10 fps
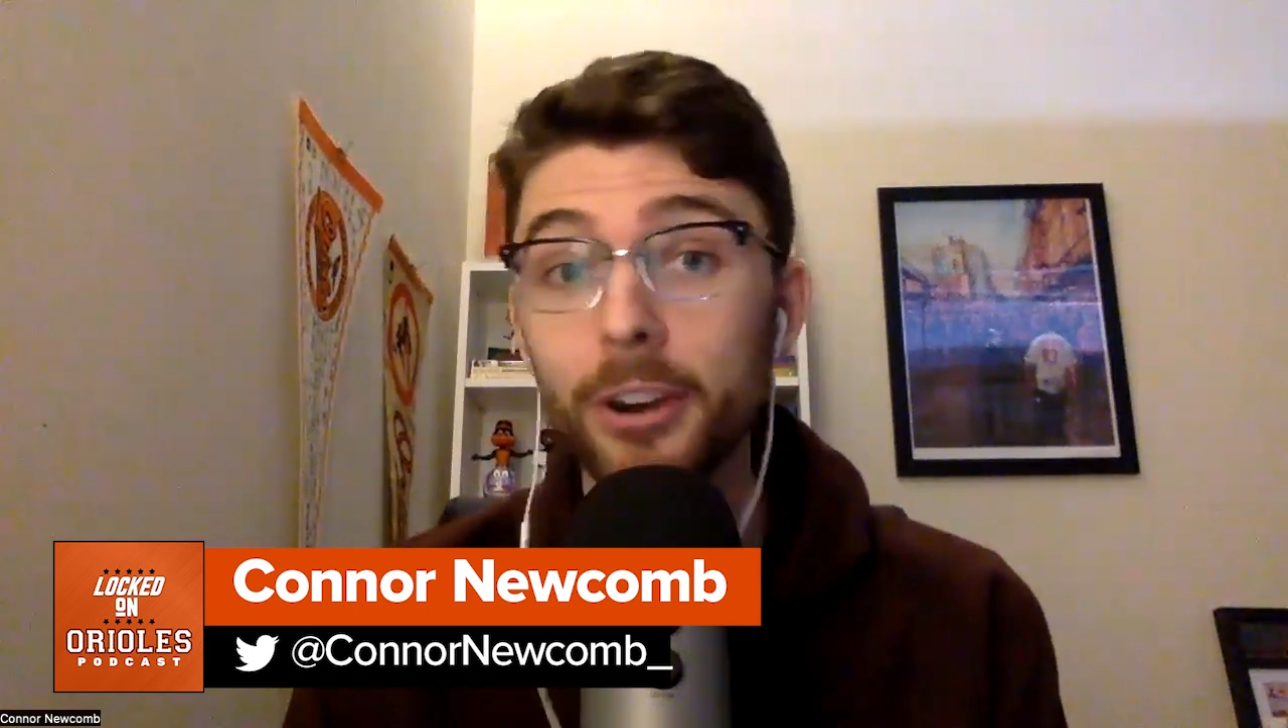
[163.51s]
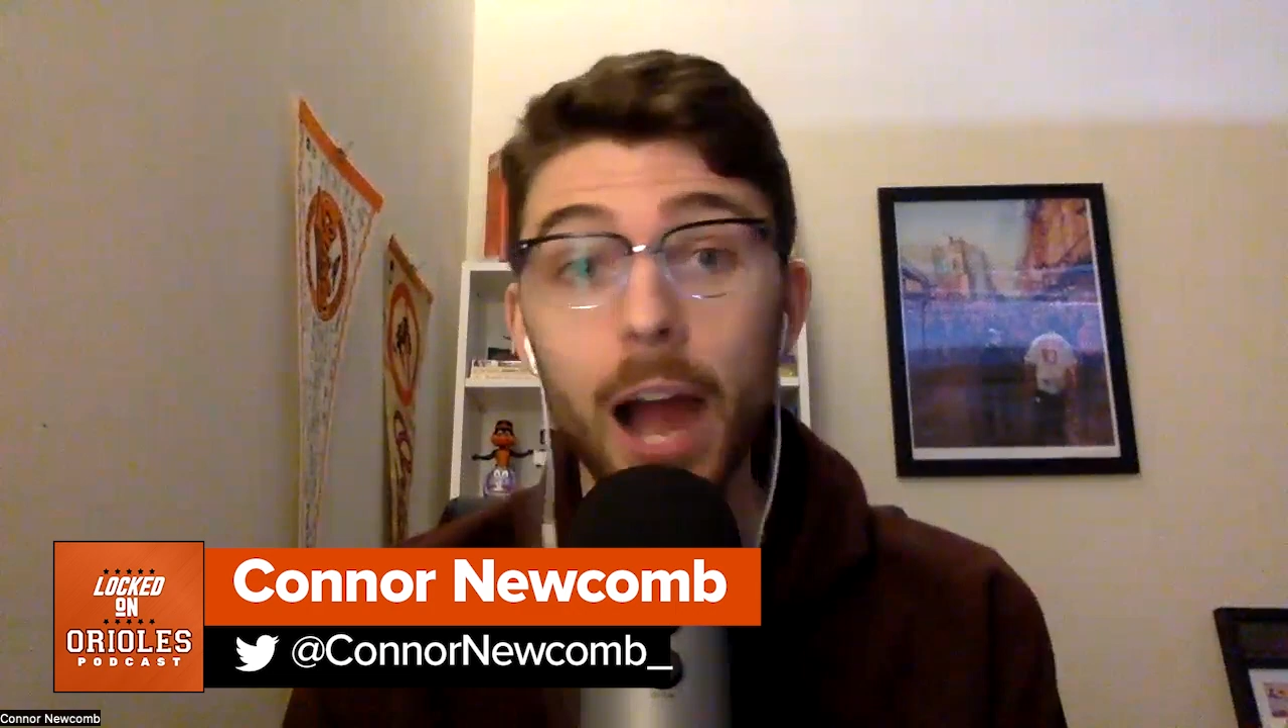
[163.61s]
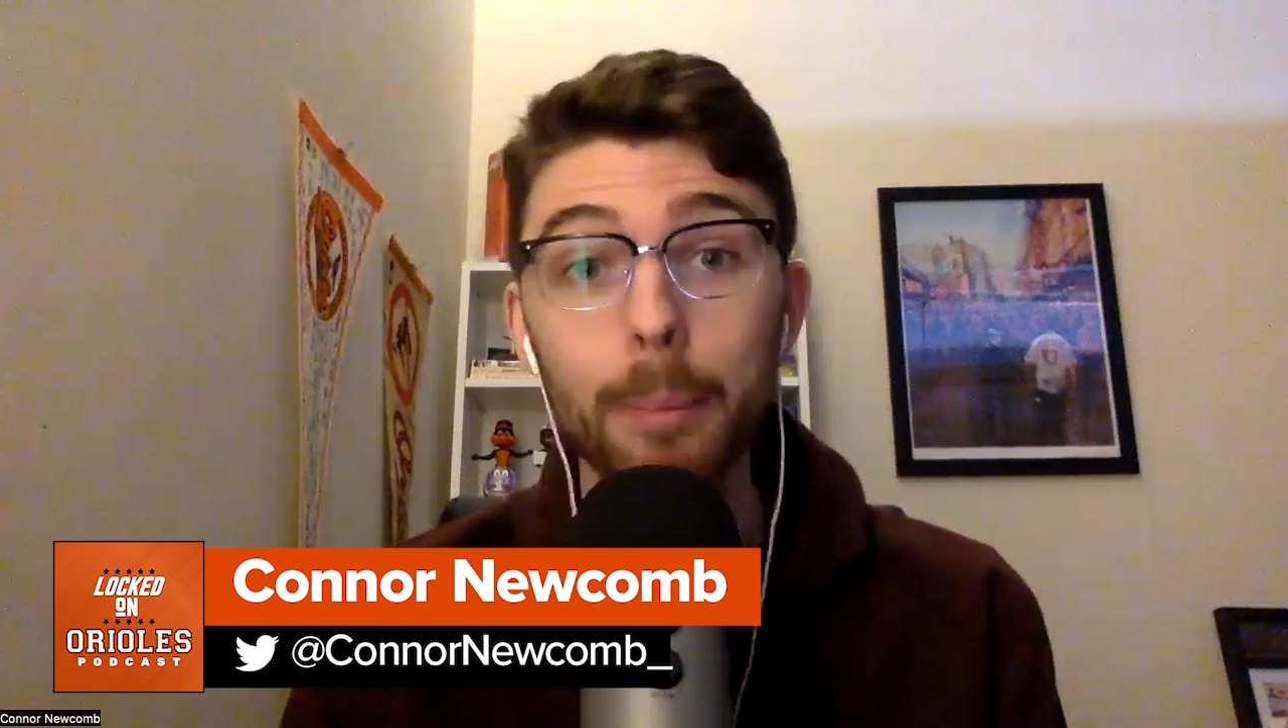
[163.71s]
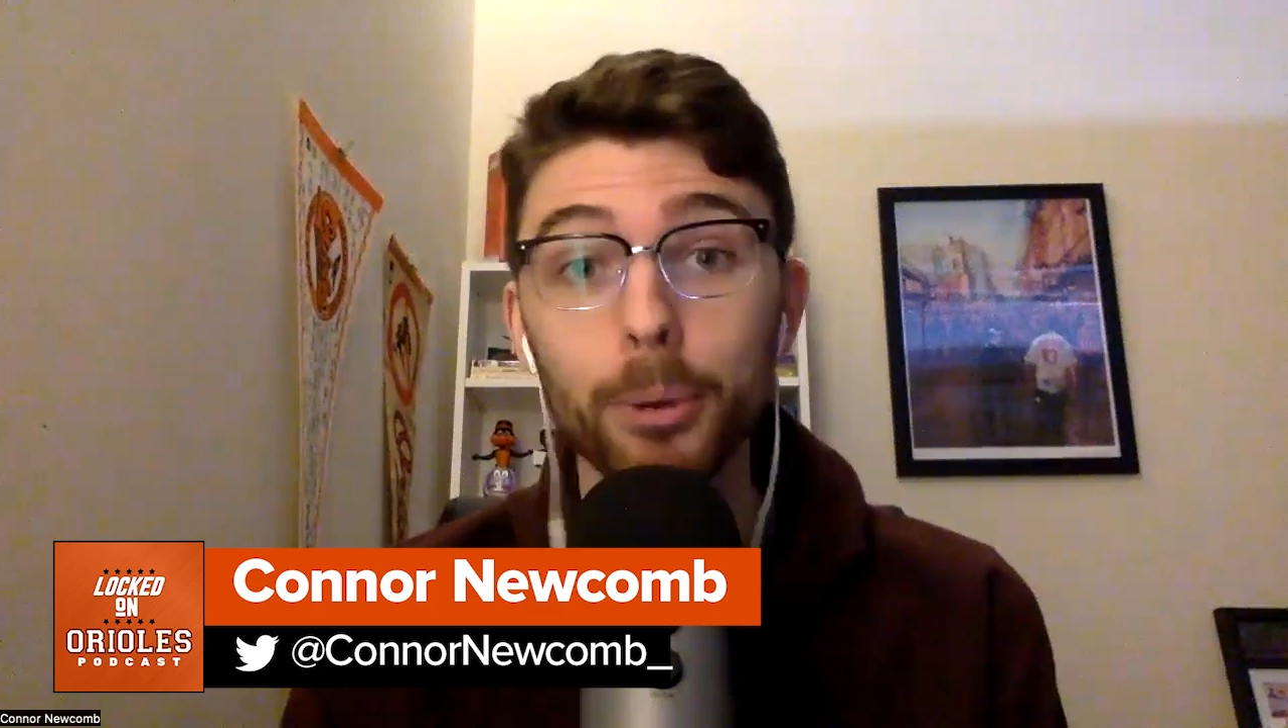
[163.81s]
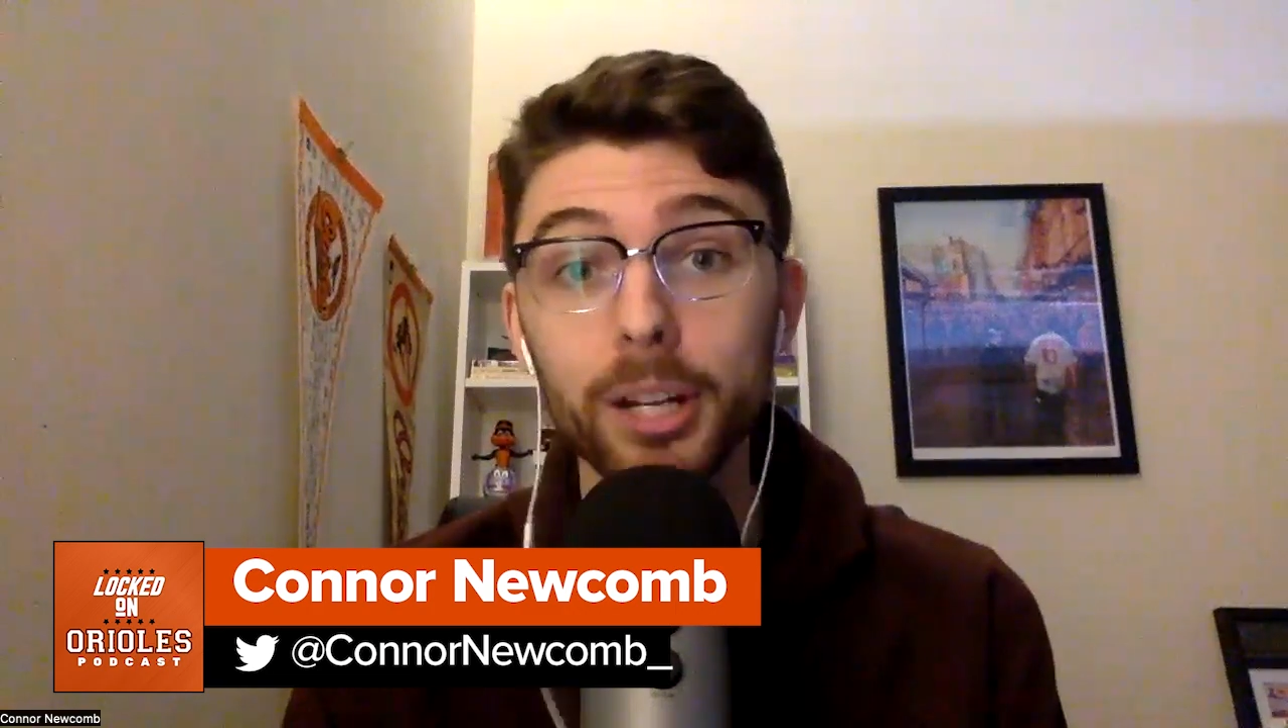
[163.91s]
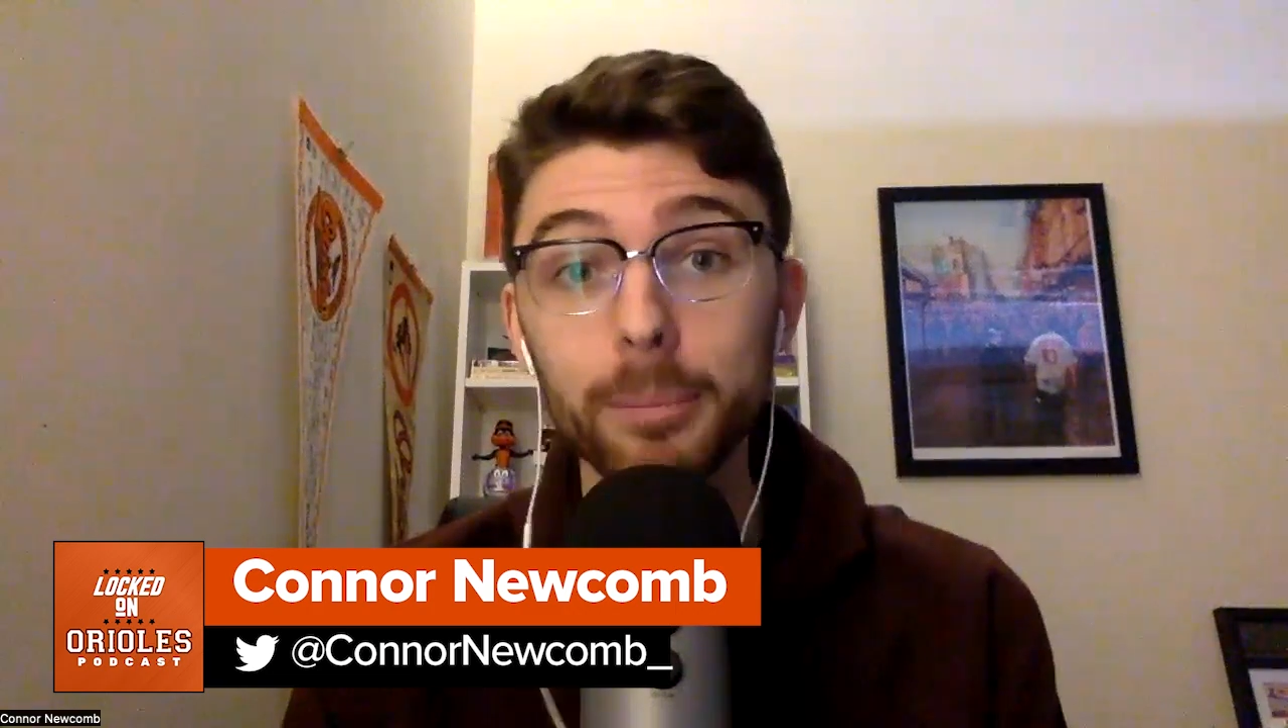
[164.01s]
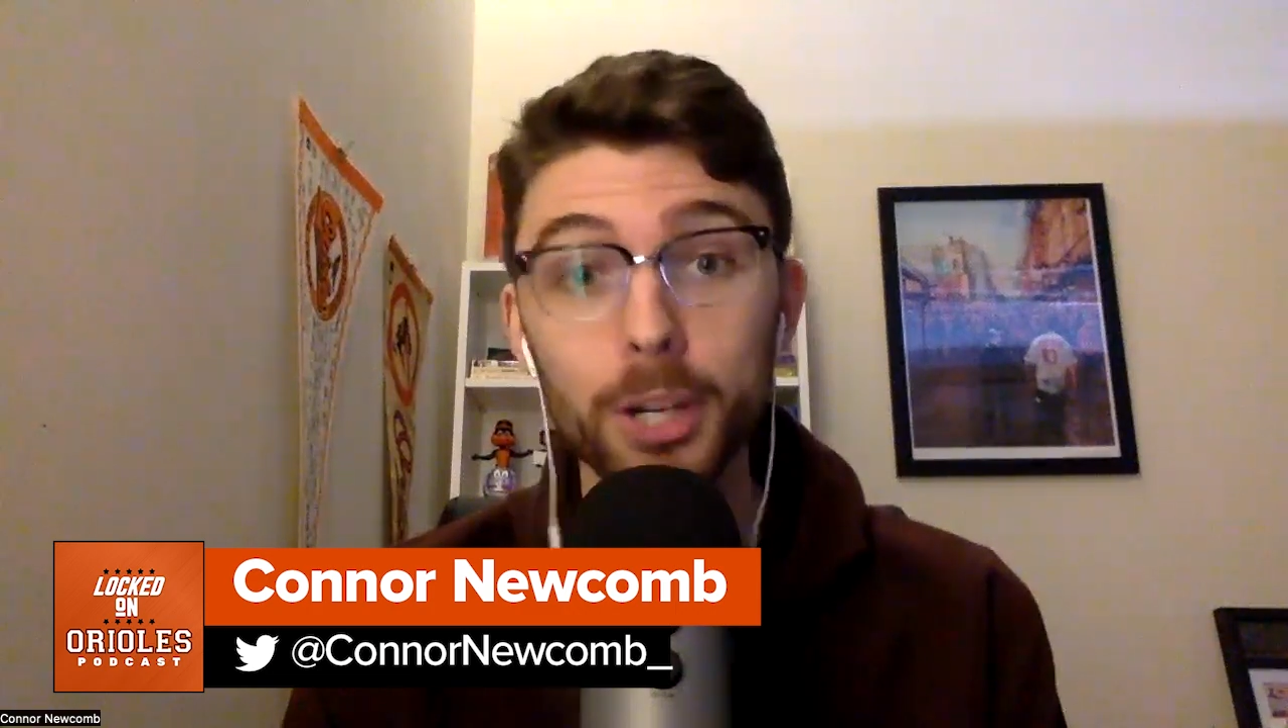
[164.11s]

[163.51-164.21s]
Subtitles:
their operating